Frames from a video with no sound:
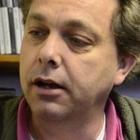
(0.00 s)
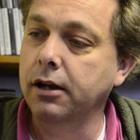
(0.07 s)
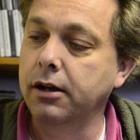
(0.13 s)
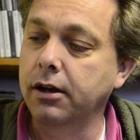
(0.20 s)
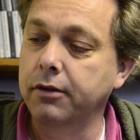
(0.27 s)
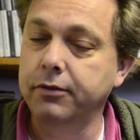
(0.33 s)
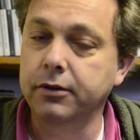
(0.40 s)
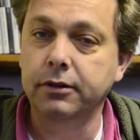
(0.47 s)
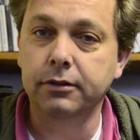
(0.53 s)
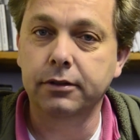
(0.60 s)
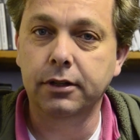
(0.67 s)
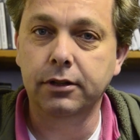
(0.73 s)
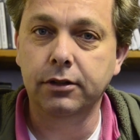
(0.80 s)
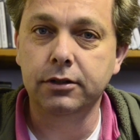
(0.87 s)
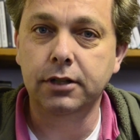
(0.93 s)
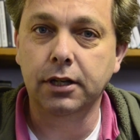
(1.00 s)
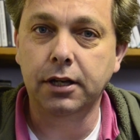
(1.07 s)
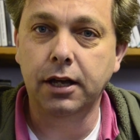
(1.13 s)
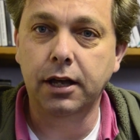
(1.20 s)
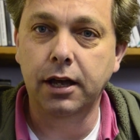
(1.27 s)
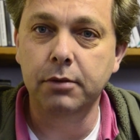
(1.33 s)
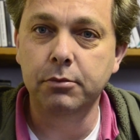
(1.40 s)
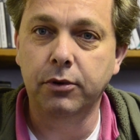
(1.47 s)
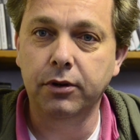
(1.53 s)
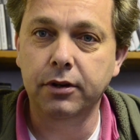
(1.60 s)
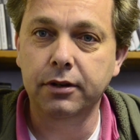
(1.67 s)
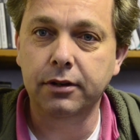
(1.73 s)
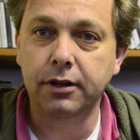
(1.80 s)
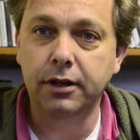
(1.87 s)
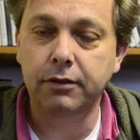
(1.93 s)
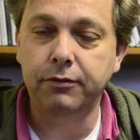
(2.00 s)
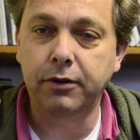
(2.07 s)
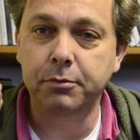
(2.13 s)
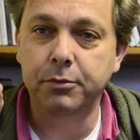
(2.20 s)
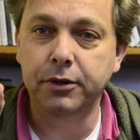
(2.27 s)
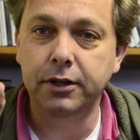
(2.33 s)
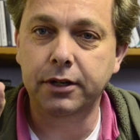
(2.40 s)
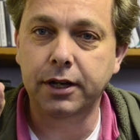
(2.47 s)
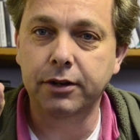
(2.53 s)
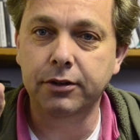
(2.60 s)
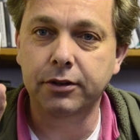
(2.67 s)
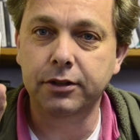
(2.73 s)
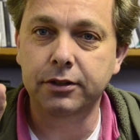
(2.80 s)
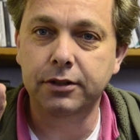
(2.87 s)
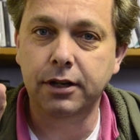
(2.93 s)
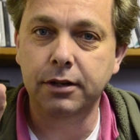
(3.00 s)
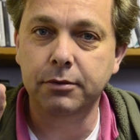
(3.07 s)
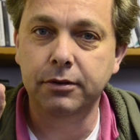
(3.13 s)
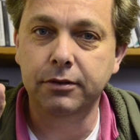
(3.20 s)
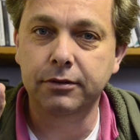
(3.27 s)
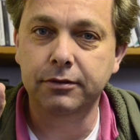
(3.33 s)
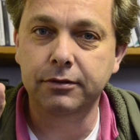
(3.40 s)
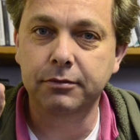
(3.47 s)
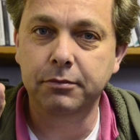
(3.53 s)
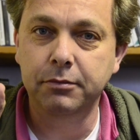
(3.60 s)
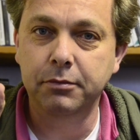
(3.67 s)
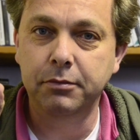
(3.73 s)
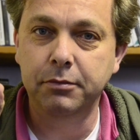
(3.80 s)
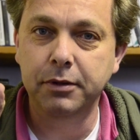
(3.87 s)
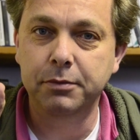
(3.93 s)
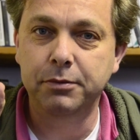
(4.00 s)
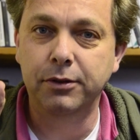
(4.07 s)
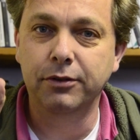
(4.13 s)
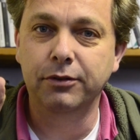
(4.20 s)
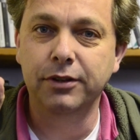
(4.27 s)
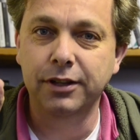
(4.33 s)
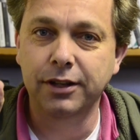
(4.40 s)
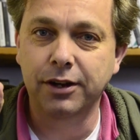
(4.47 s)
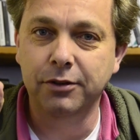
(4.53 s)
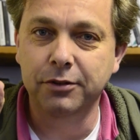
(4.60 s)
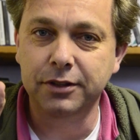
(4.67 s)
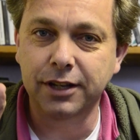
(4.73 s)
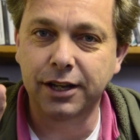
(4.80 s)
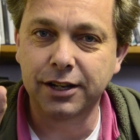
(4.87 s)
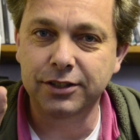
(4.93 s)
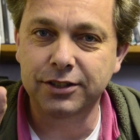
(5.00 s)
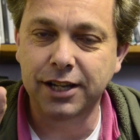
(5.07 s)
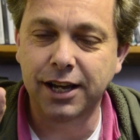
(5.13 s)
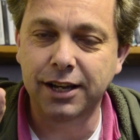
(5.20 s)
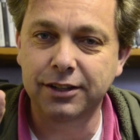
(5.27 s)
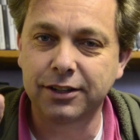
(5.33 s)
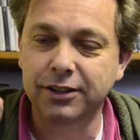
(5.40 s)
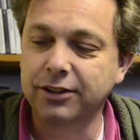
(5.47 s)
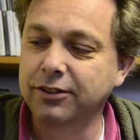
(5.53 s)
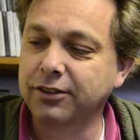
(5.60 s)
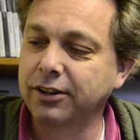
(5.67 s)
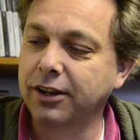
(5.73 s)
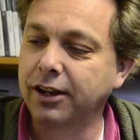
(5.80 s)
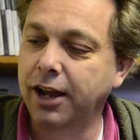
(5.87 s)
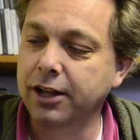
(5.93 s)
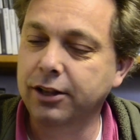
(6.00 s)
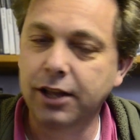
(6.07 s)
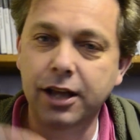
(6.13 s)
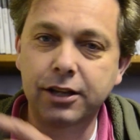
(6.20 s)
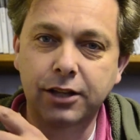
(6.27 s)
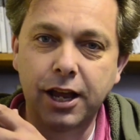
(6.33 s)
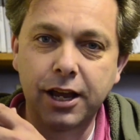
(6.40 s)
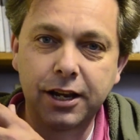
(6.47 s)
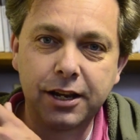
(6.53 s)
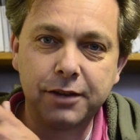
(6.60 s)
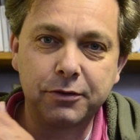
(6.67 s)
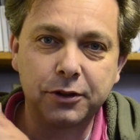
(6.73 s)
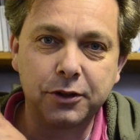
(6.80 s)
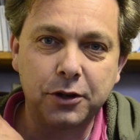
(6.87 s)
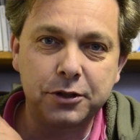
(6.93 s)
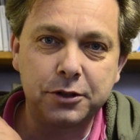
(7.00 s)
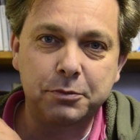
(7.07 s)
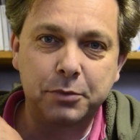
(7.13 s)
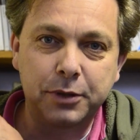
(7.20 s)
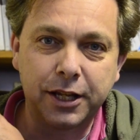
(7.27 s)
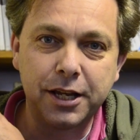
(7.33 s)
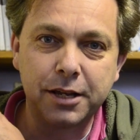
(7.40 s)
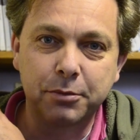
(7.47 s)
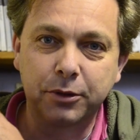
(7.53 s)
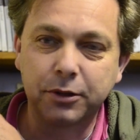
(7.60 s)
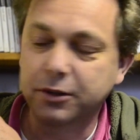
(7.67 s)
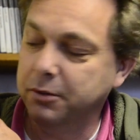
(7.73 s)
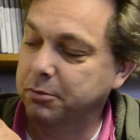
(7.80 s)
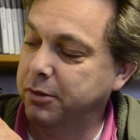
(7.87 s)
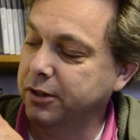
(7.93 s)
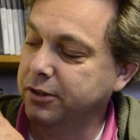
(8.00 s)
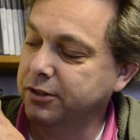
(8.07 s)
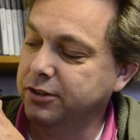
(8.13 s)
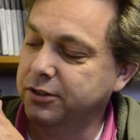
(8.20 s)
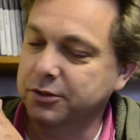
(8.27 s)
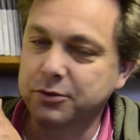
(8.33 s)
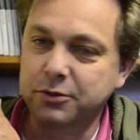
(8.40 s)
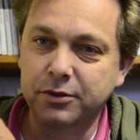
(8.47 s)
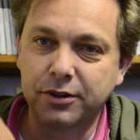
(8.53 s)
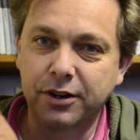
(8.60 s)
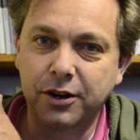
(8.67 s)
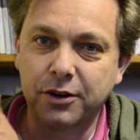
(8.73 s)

cover that looks like a Game Boy. And if I put it down on the table, people really go, "What the hell is that?" You know. It even looks playable. The buttons are